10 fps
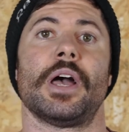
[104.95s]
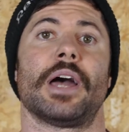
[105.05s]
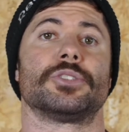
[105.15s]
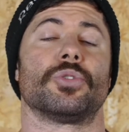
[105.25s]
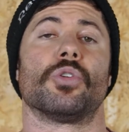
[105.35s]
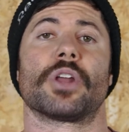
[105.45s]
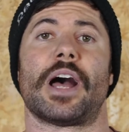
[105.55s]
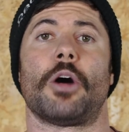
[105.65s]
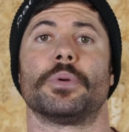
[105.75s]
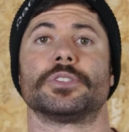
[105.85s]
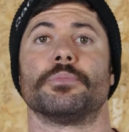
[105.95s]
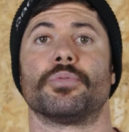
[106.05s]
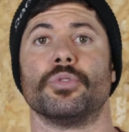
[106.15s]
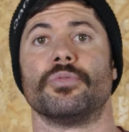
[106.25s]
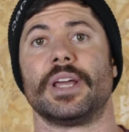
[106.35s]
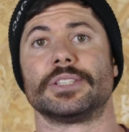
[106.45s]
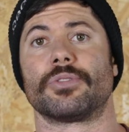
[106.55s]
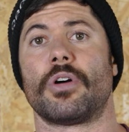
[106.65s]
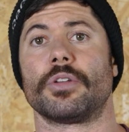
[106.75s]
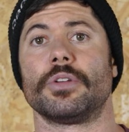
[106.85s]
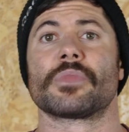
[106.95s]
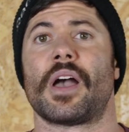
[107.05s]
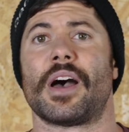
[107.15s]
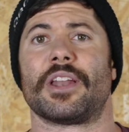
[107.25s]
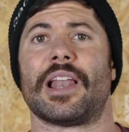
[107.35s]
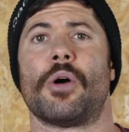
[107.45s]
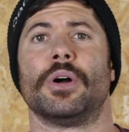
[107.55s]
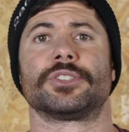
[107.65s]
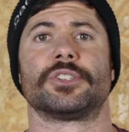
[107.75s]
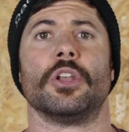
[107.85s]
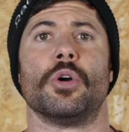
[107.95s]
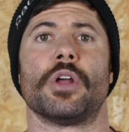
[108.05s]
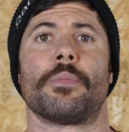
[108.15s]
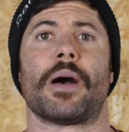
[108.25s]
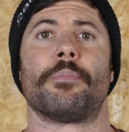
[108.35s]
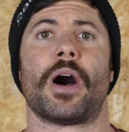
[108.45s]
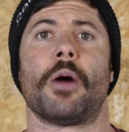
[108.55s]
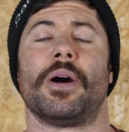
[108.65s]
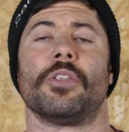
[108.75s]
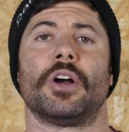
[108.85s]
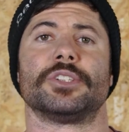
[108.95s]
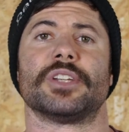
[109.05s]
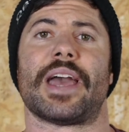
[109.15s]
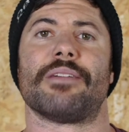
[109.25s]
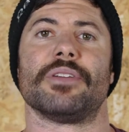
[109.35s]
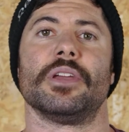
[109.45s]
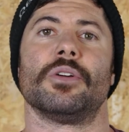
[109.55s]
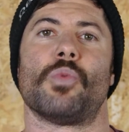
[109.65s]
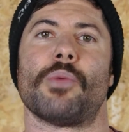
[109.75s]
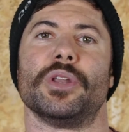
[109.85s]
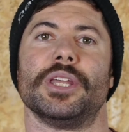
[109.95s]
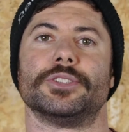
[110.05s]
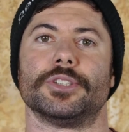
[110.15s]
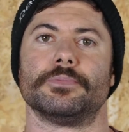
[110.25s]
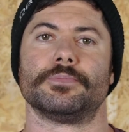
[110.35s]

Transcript: and it's all going to help us improve later on and allow us to load up that barbell nice and heavy when we need to.